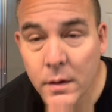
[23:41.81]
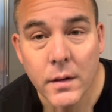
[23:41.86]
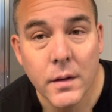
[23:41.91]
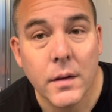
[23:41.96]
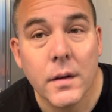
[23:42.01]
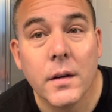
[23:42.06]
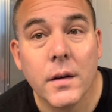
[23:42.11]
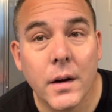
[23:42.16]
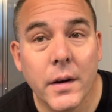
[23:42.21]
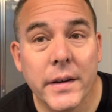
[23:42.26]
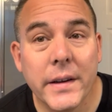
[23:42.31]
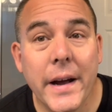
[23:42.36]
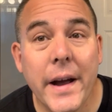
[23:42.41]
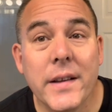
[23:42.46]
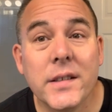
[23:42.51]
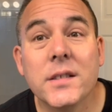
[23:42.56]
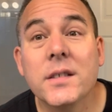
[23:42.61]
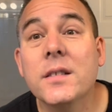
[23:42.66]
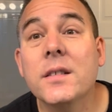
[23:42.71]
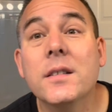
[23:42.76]
Alright
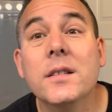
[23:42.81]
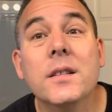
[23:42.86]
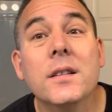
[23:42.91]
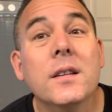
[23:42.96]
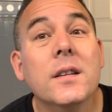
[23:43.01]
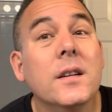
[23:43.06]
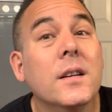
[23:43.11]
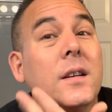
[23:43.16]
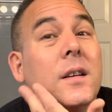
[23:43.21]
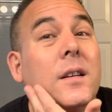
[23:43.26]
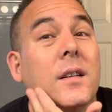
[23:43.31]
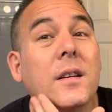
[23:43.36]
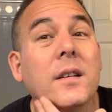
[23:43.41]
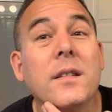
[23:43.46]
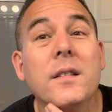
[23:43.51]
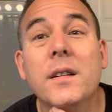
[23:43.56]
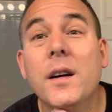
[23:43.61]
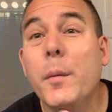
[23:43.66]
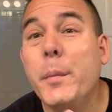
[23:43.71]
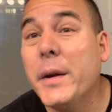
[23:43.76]
guys,
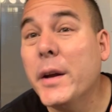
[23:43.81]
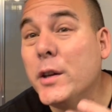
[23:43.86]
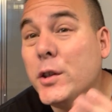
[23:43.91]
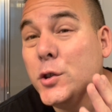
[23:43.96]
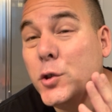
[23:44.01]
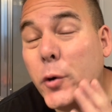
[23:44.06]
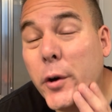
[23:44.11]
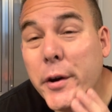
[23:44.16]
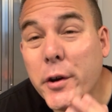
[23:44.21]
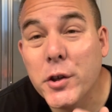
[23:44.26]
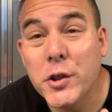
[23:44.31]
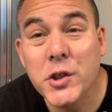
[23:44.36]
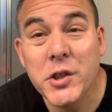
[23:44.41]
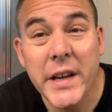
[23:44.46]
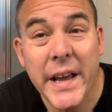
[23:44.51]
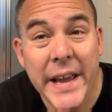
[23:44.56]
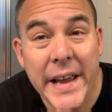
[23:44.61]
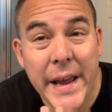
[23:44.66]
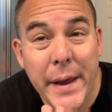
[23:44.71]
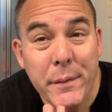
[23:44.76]
hope you enjoy your
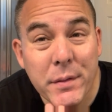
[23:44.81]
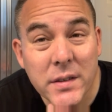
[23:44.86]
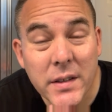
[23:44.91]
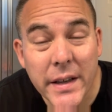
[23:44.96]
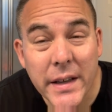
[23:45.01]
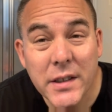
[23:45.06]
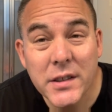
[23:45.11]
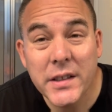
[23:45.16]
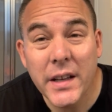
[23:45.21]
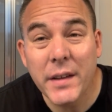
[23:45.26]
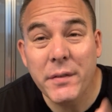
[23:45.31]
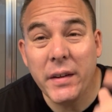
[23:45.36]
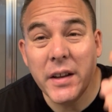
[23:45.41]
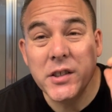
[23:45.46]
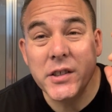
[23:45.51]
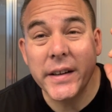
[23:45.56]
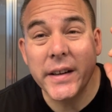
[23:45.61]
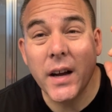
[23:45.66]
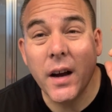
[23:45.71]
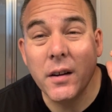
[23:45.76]
shaves, and definitely
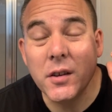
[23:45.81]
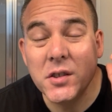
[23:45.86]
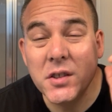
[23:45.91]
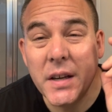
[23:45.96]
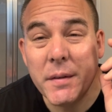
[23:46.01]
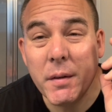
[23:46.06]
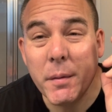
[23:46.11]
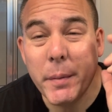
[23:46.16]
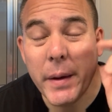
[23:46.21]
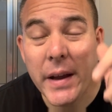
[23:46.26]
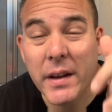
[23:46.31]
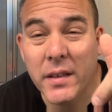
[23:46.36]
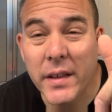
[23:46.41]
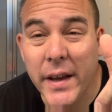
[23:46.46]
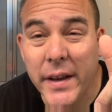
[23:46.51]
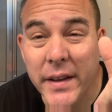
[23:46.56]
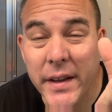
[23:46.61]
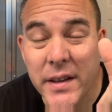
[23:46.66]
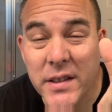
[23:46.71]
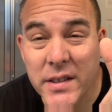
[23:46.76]
check out Shaving with Peg
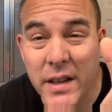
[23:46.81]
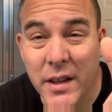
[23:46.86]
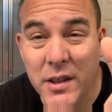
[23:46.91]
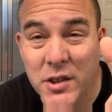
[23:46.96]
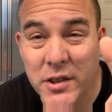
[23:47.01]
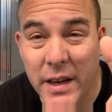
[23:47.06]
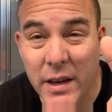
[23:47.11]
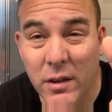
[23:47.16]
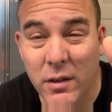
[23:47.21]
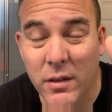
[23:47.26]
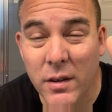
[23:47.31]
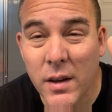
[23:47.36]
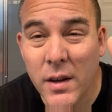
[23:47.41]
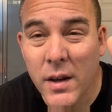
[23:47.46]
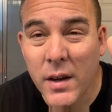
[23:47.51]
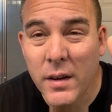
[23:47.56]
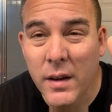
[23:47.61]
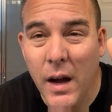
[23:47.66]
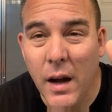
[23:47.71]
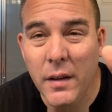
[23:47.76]
Leg. He's got his channel.
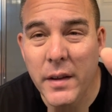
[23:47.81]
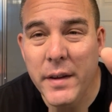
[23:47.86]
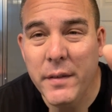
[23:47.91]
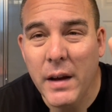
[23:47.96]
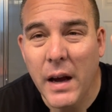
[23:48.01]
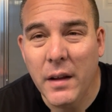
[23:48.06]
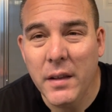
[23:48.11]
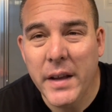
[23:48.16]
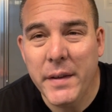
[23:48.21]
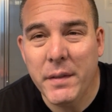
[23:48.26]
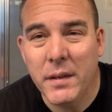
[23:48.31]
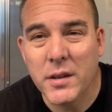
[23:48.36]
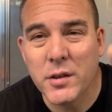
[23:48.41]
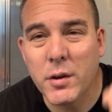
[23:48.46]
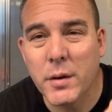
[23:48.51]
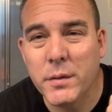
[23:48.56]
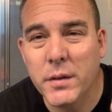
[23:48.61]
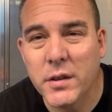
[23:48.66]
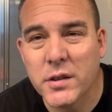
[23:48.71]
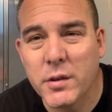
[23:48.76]
I'll leave
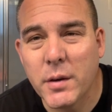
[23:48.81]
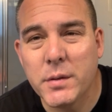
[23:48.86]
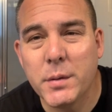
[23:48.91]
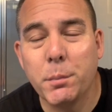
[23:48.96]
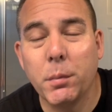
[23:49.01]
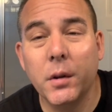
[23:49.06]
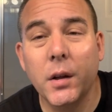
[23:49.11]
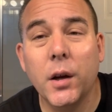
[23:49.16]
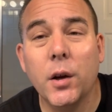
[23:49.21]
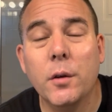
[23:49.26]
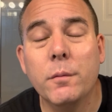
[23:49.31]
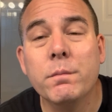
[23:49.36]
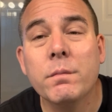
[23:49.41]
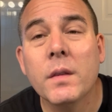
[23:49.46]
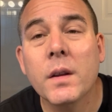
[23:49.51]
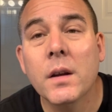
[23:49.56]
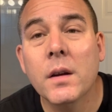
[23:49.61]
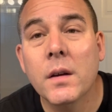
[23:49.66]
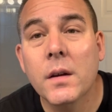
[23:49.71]
the description below.